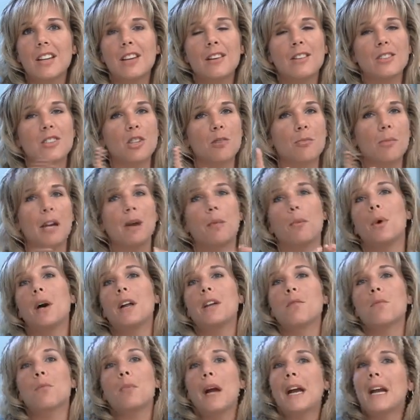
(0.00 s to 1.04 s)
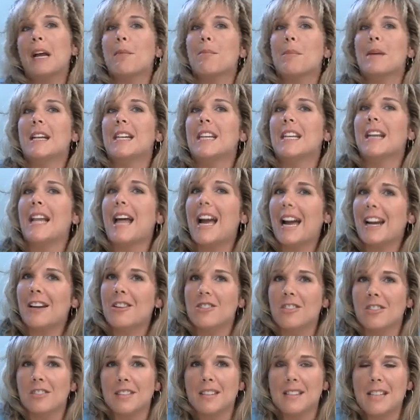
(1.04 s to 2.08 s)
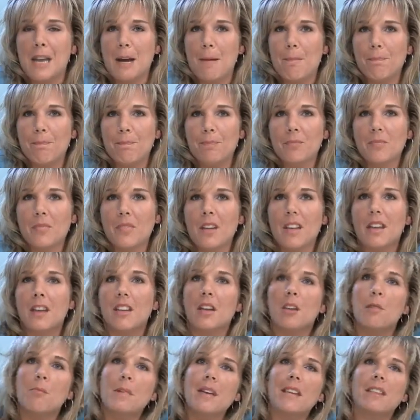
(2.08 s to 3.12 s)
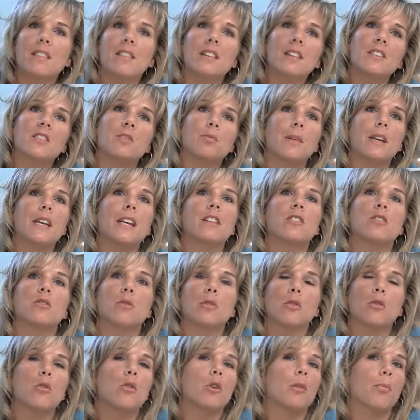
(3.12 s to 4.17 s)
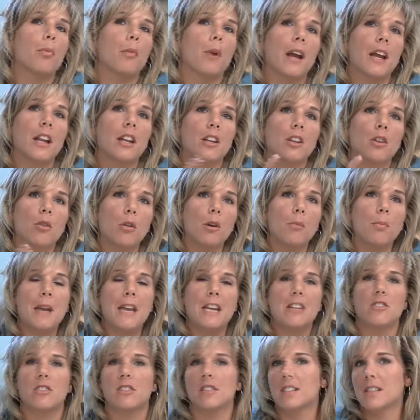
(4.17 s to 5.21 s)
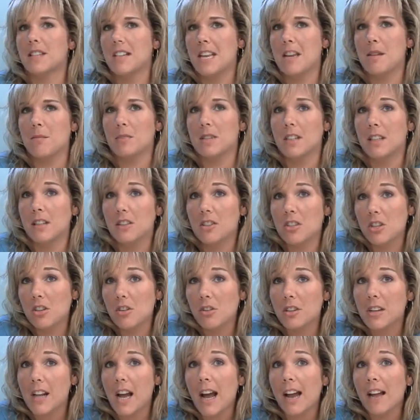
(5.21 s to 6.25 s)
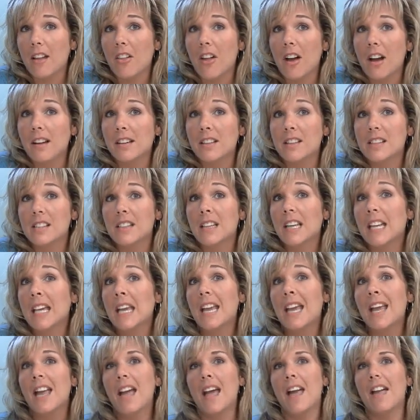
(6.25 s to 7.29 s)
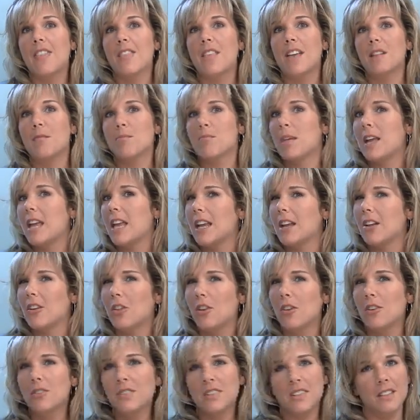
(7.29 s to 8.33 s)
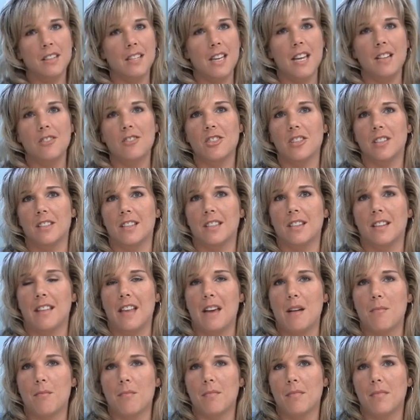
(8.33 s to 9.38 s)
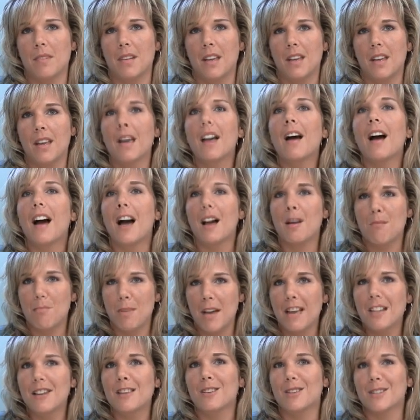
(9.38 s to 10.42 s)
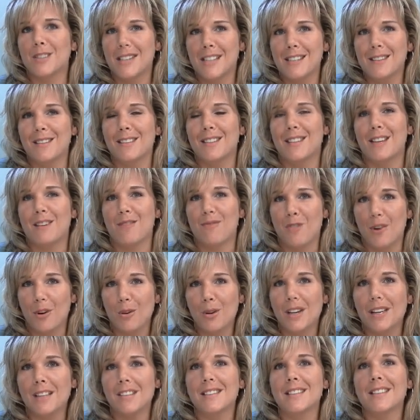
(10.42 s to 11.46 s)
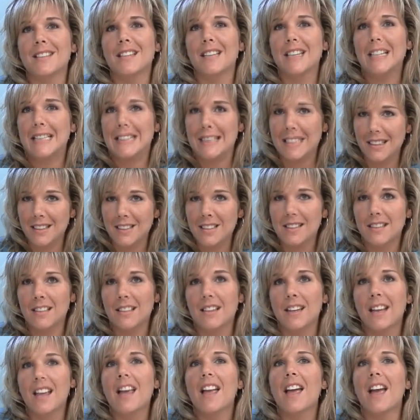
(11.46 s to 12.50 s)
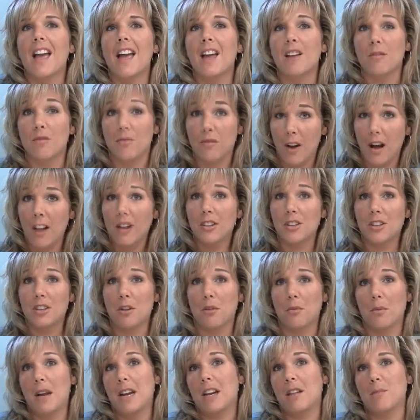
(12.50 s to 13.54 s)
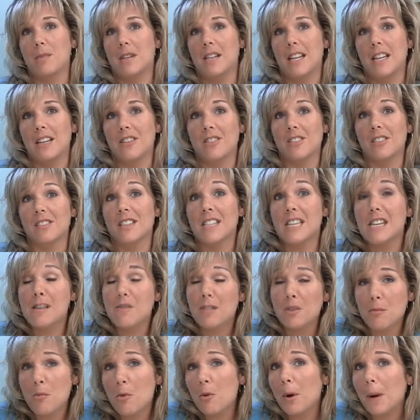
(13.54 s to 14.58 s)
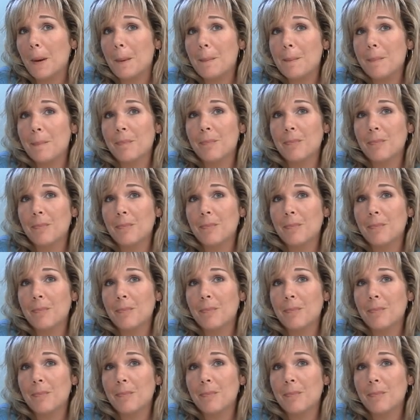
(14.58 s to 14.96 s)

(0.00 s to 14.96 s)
So my one recommended action step: commit this week to incorporate your patients' names into your dialogues and then pay close attention to them. I bet you'll see that they focus, listen, and follow your recommendations even more.